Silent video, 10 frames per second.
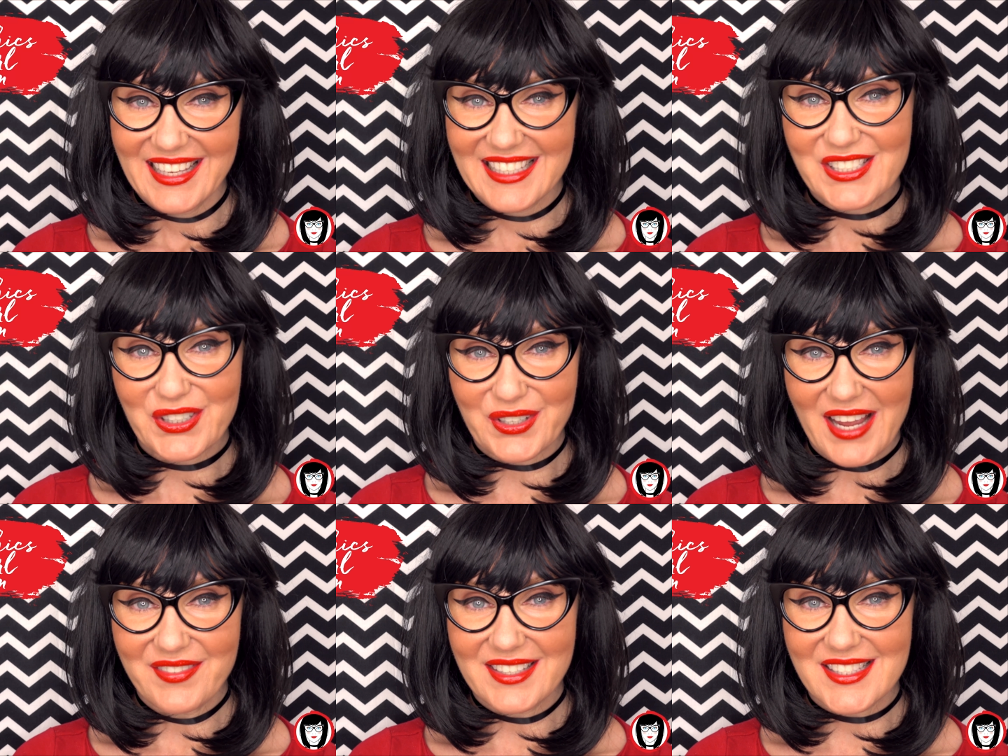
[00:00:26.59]
It's your
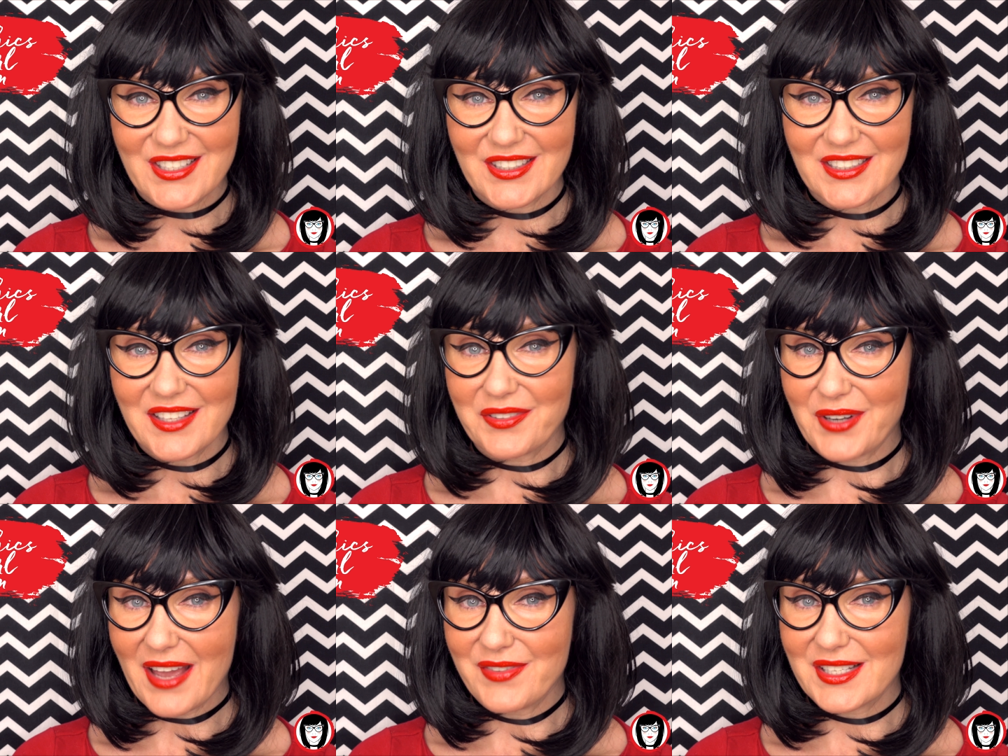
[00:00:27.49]
graphics grrrl of
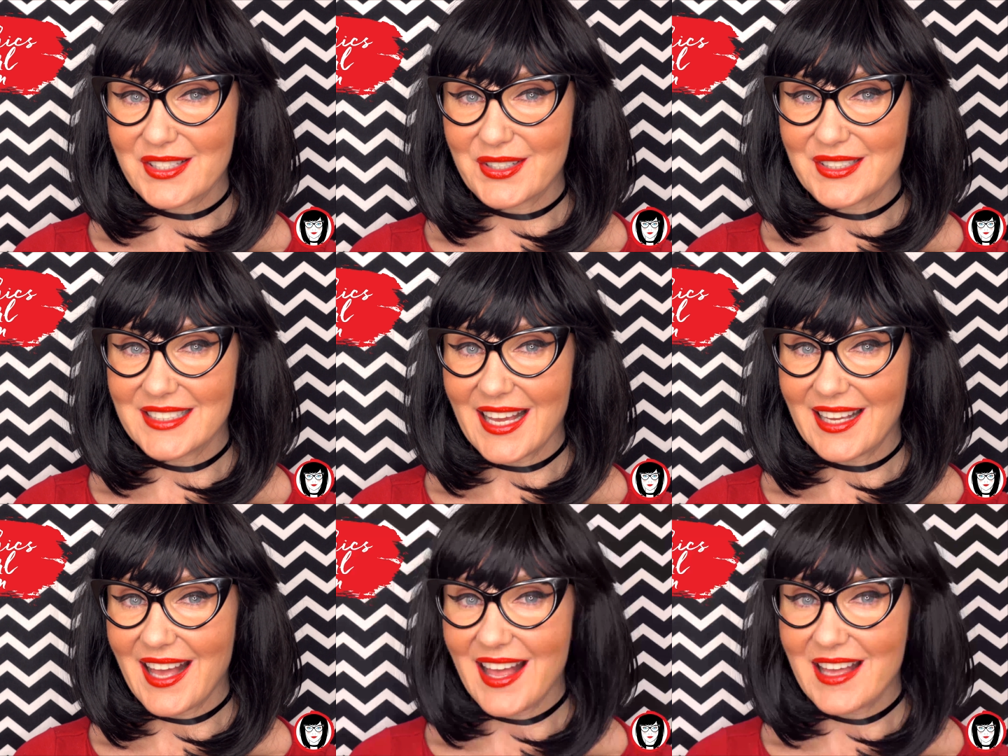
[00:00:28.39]

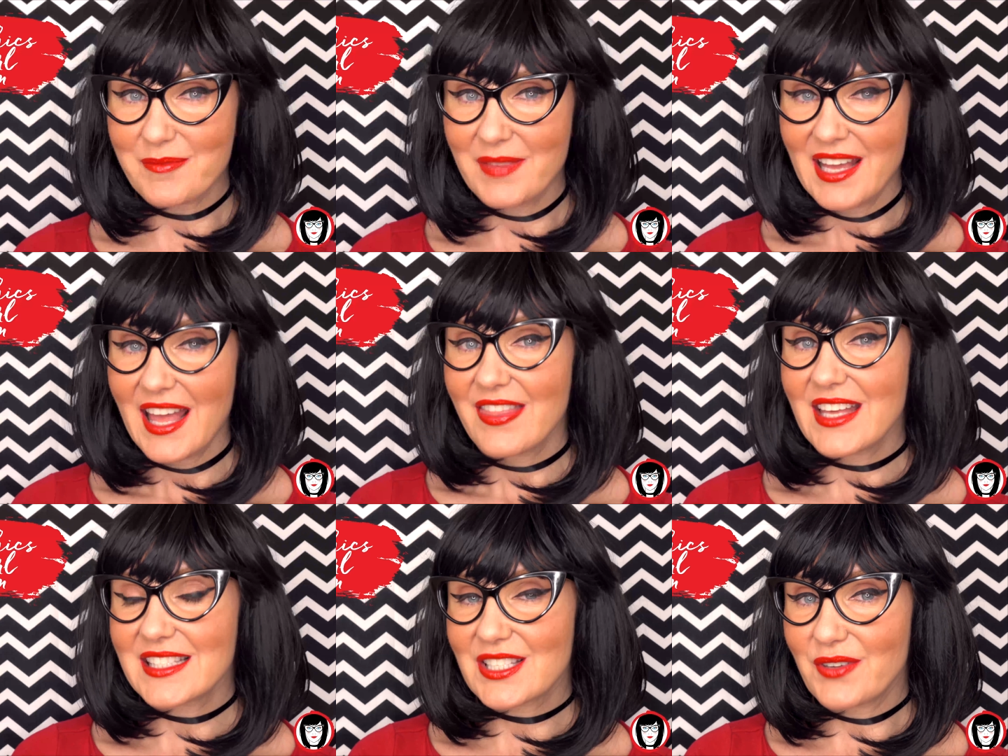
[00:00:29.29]
graphicsgrrrl.com
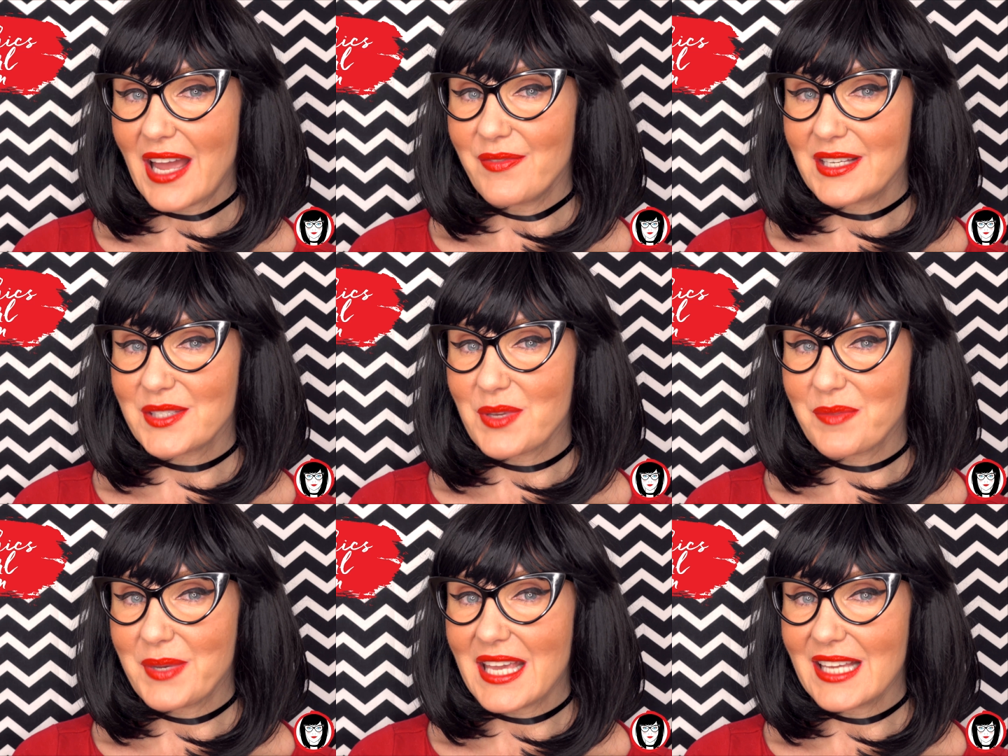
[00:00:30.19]
that's graphics
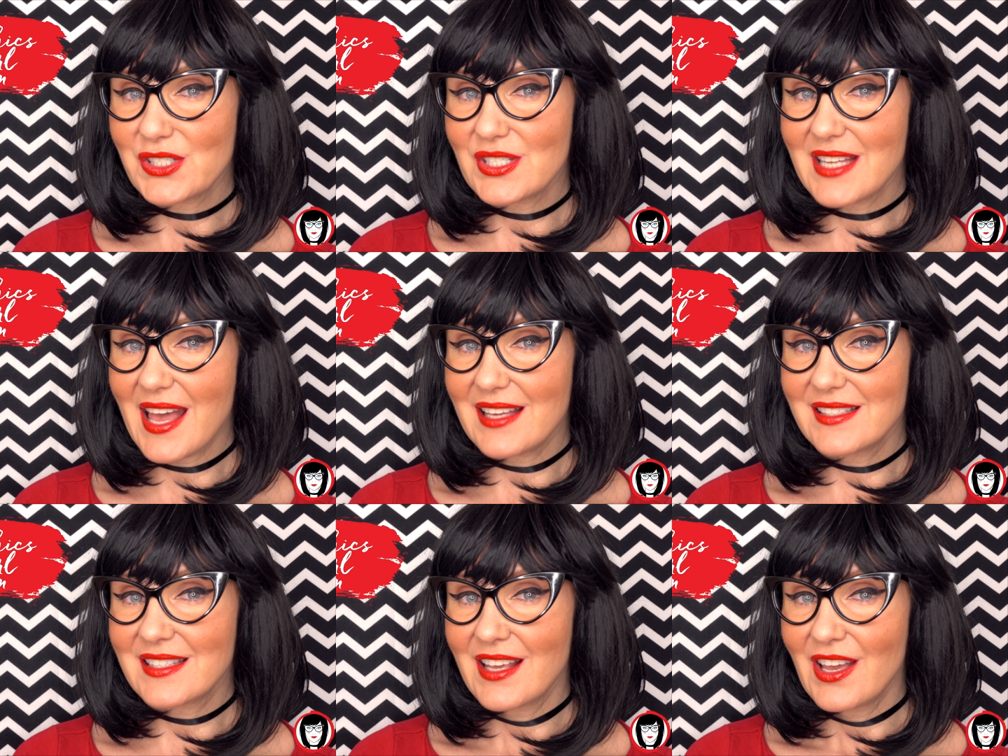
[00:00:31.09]
with PH and
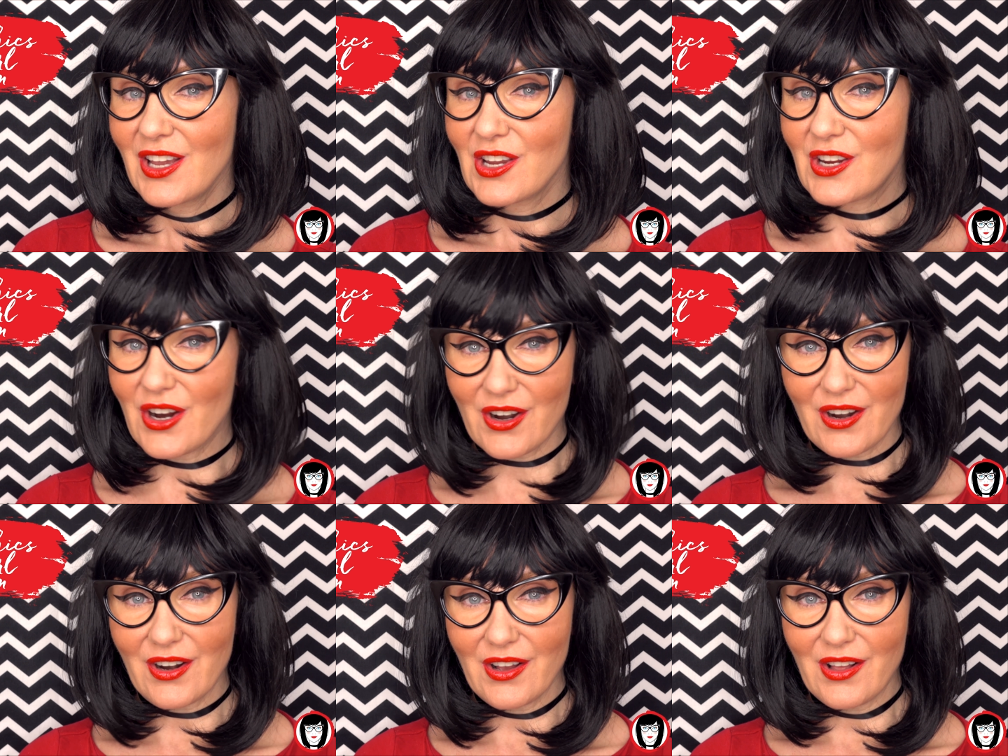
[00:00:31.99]
S,
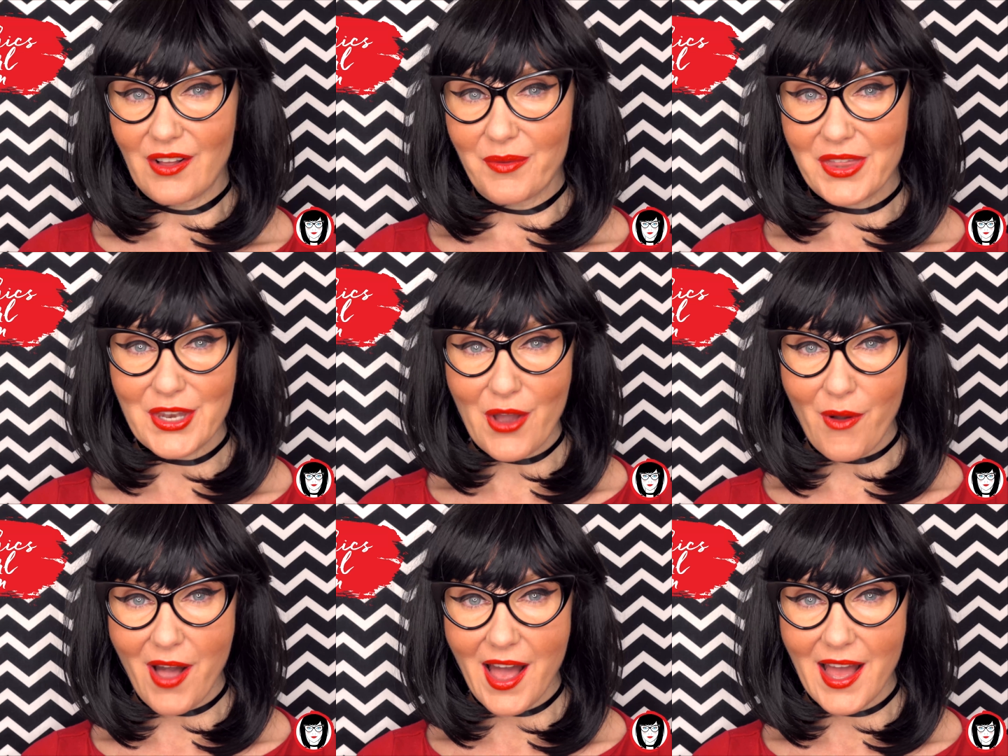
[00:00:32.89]
girl with no
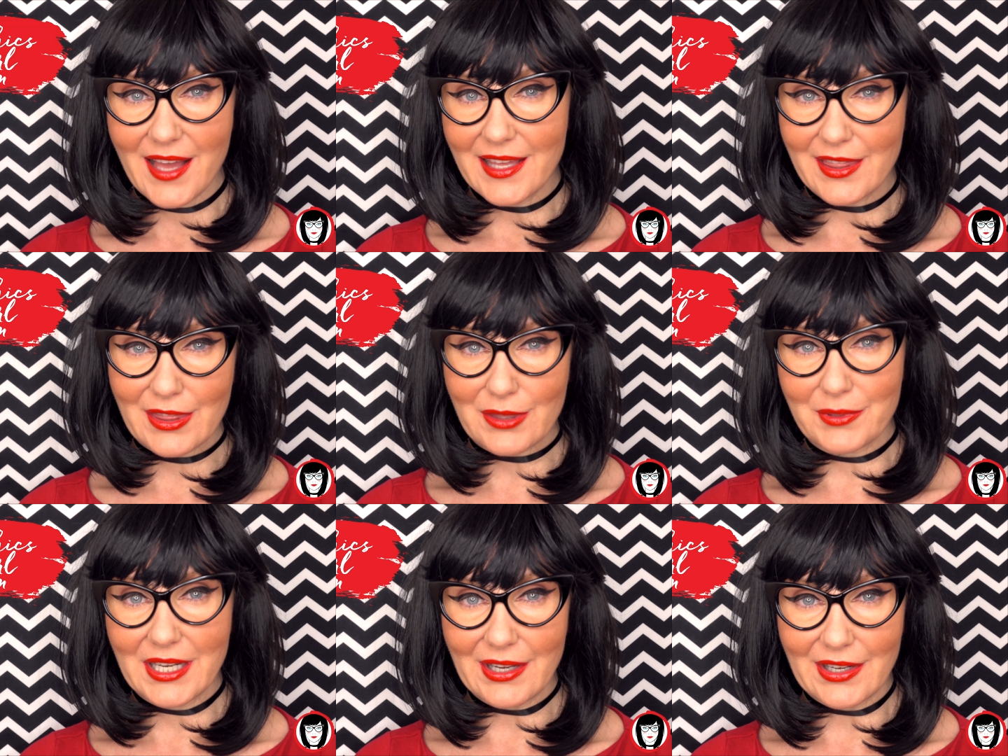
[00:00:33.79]
I and
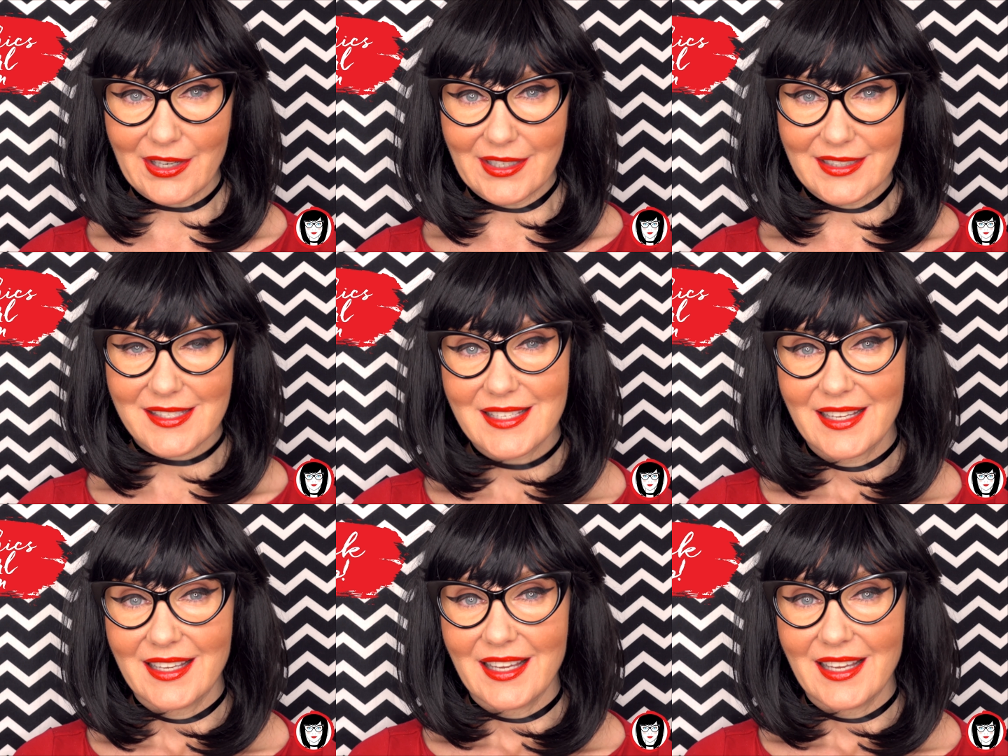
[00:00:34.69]
three R's.